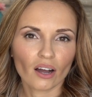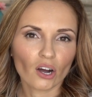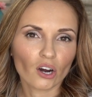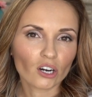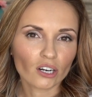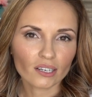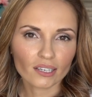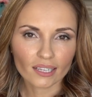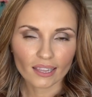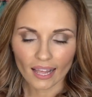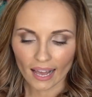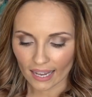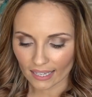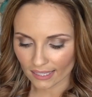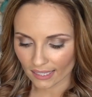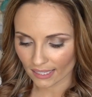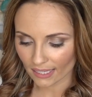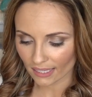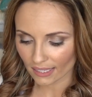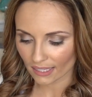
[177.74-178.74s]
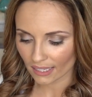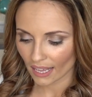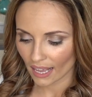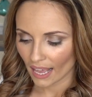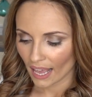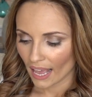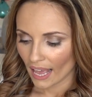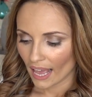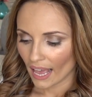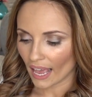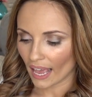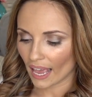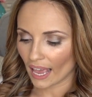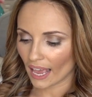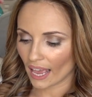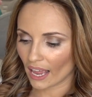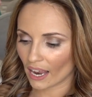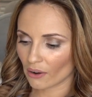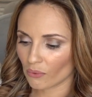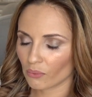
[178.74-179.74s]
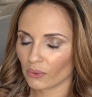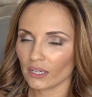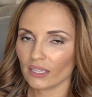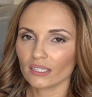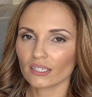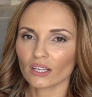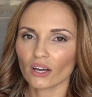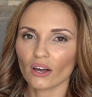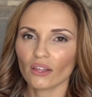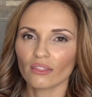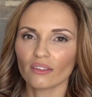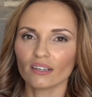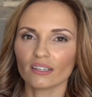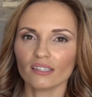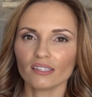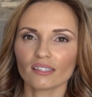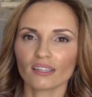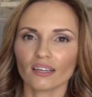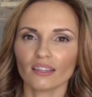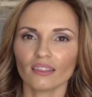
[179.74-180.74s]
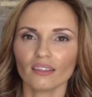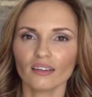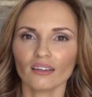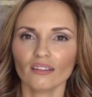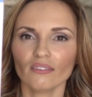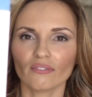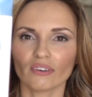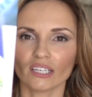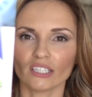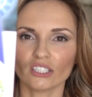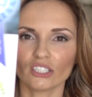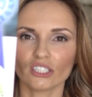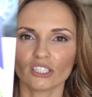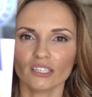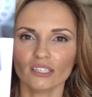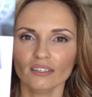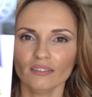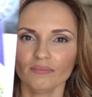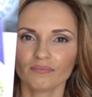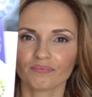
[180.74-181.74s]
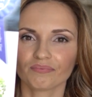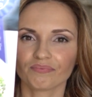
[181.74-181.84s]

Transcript: art classes. And we saw this at the convention